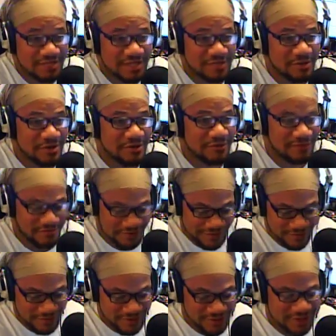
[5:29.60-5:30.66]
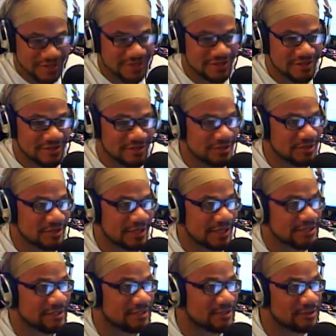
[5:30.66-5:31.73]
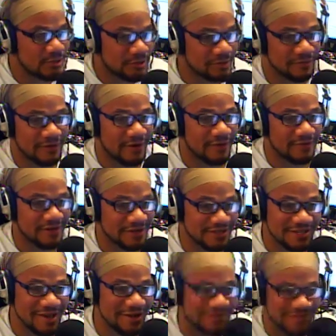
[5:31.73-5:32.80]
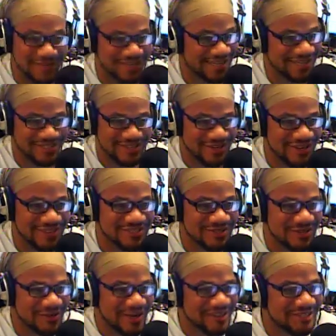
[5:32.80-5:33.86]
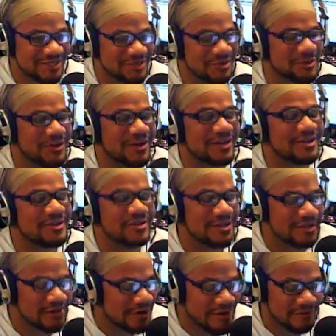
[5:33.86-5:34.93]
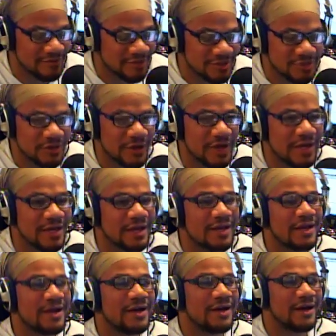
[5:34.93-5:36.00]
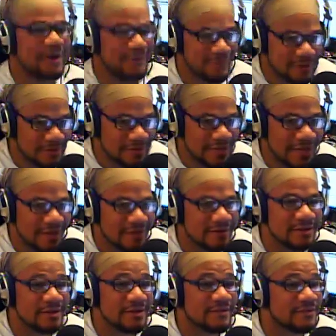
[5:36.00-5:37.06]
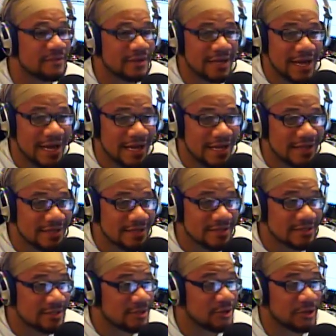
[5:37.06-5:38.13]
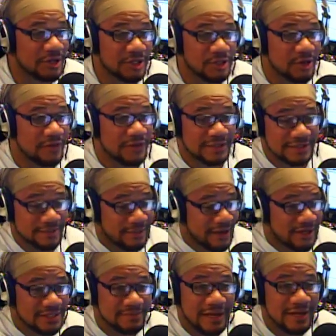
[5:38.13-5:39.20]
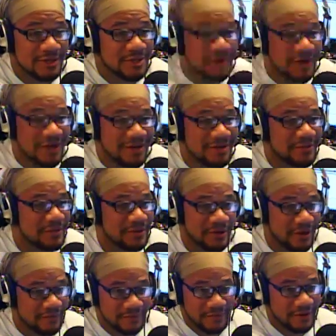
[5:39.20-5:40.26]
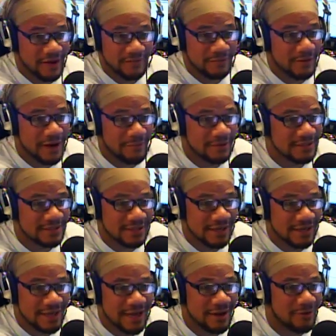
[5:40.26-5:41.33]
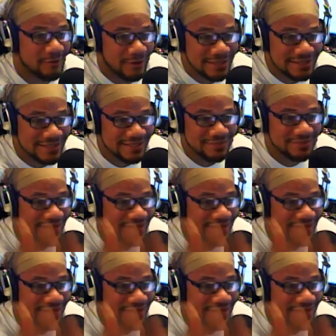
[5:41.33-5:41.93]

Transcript: It doesn't mean it means you're just against you involving yourself in it. That's all. So why should you want? You don't have to enjoy a rub down from a guy. But you can enjoy that somebody else may enjoy it. You don't have to have a problem with a guy who wants it.